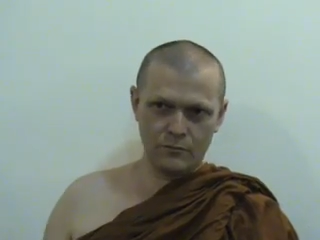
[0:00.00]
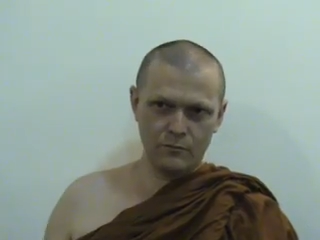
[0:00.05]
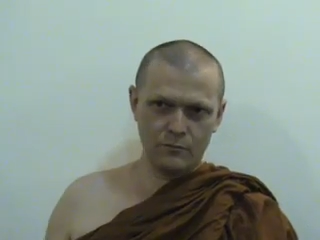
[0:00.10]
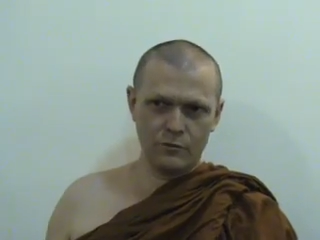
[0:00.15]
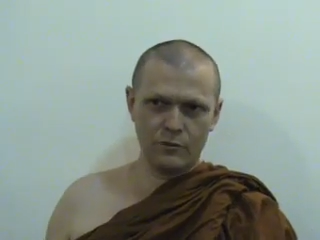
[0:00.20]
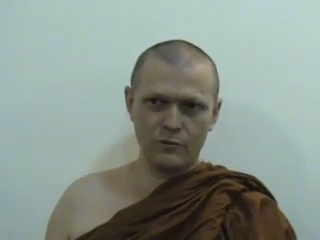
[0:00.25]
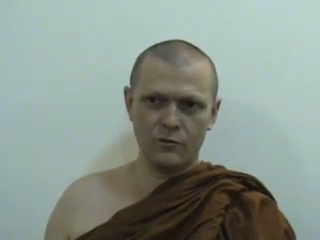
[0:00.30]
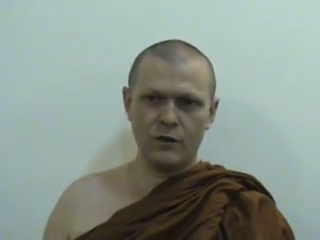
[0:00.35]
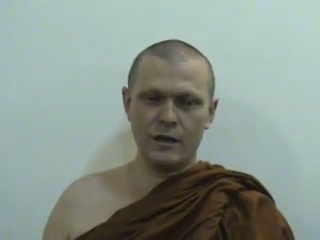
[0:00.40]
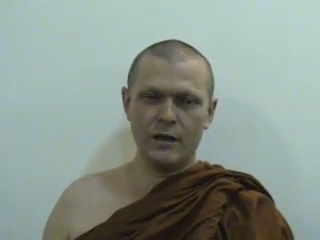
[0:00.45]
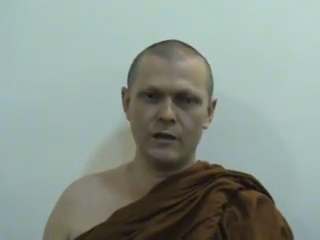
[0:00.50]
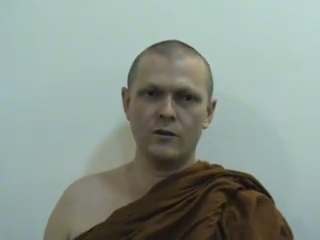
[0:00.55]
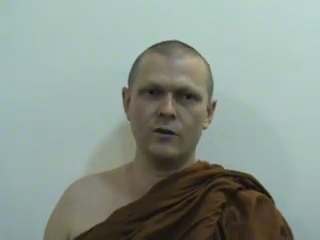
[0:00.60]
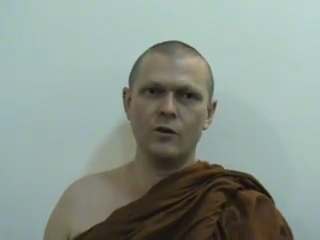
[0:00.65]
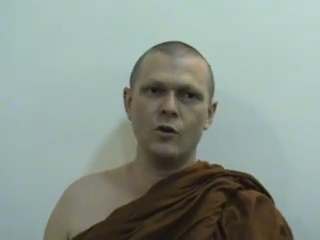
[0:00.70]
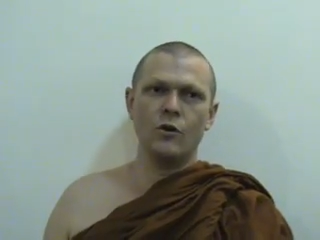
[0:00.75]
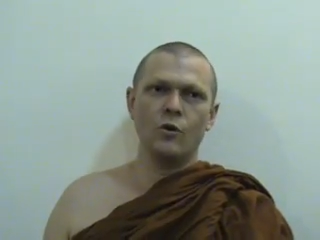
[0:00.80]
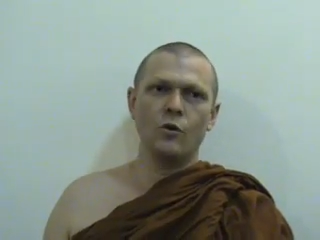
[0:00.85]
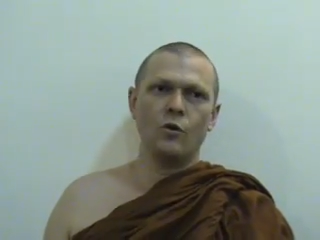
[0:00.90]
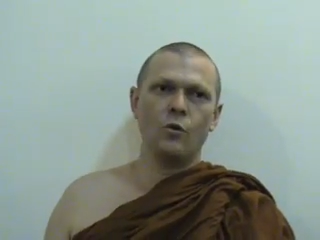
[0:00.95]
retreat,
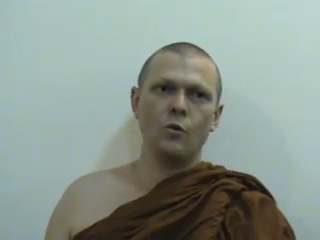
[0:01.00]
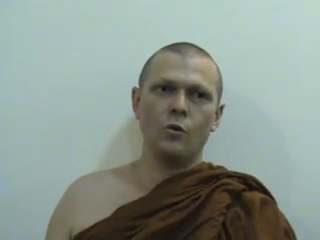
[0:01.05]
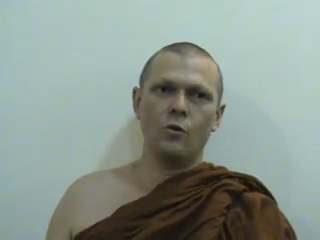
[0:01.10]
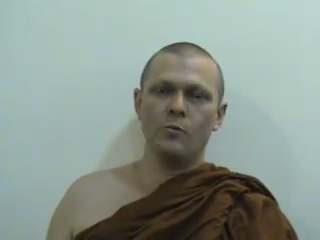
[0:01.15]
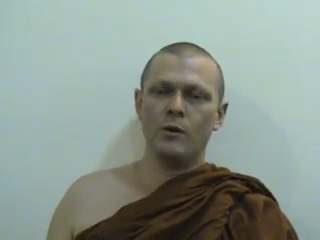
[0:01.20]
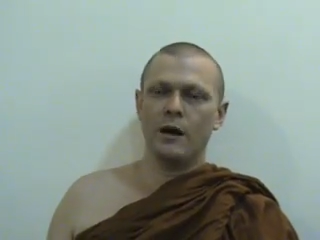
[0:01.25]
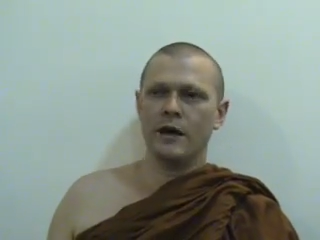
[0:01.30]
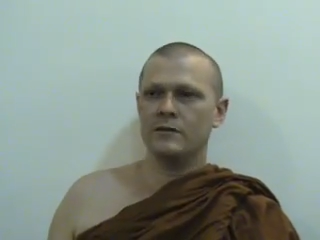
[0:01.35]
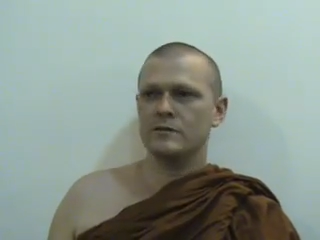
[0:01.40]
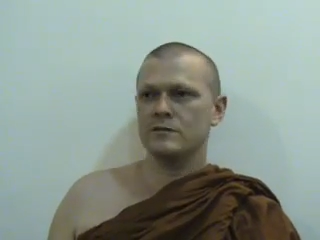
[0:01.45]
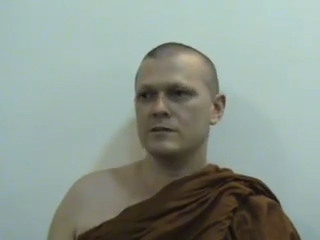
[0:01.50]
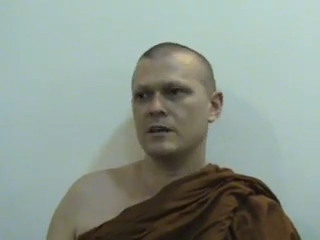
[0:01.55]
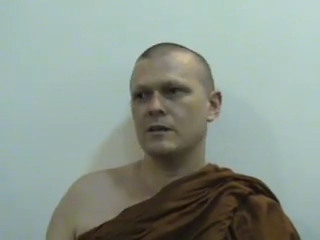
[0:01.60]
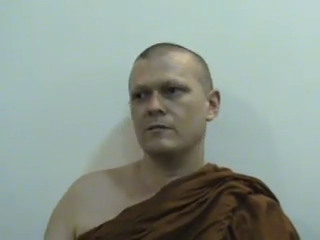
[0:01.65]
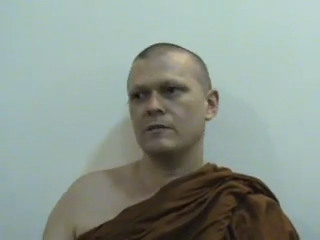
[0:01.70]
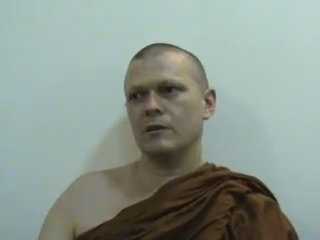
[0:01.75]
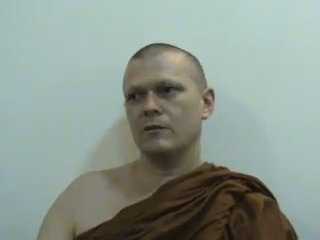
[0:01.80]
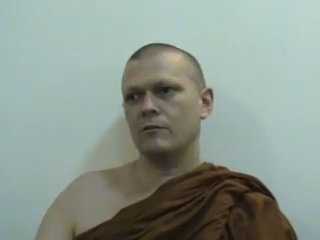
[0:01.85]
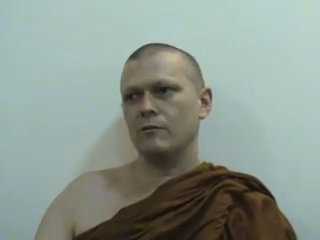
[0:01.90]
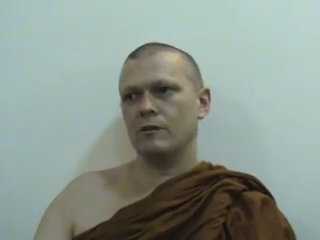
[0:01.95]
or by just
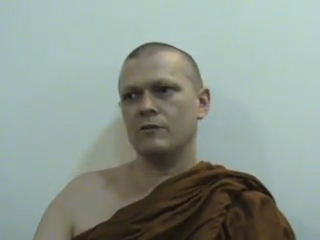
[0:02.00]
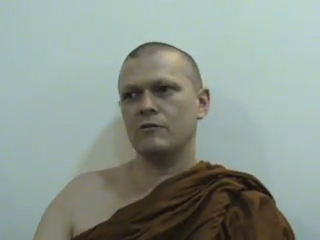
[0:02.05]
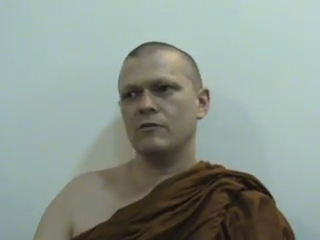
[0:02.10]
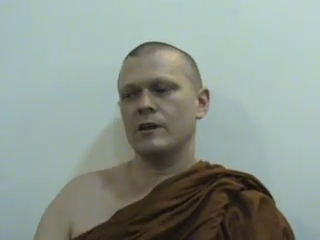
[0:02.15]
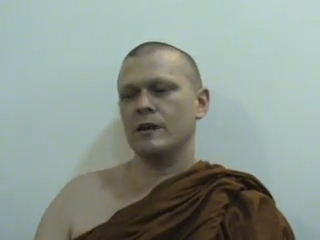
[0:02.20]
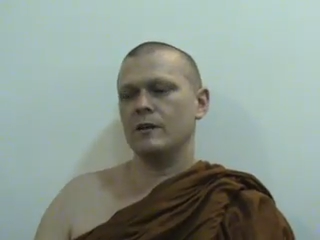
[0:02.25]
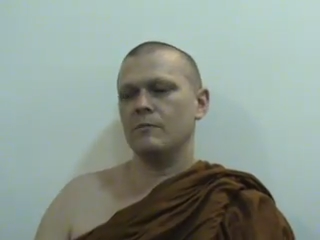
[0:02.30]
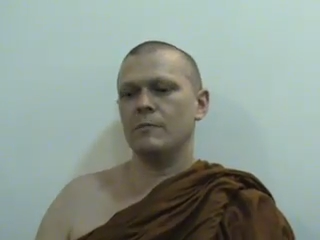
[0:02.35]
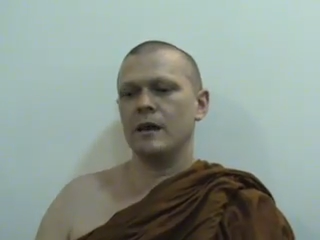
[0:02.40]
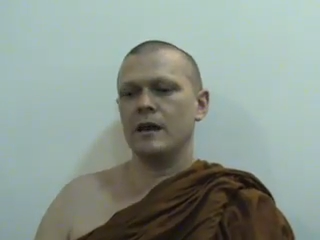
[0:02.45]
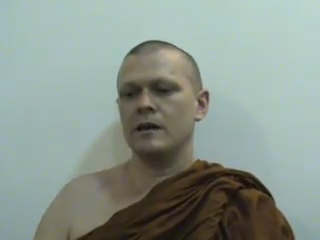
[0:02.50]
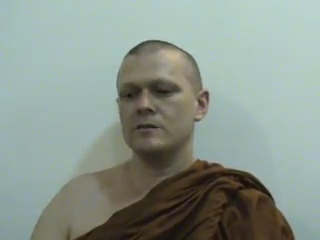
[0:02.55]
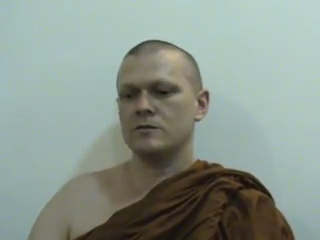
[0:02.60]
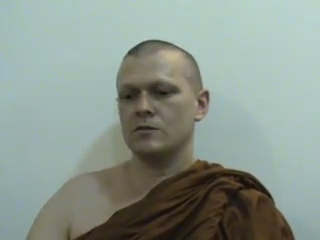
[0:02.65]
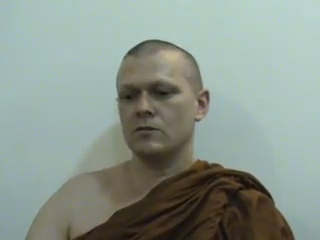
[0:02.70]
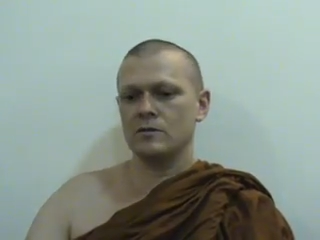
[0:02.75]
giving a retreat based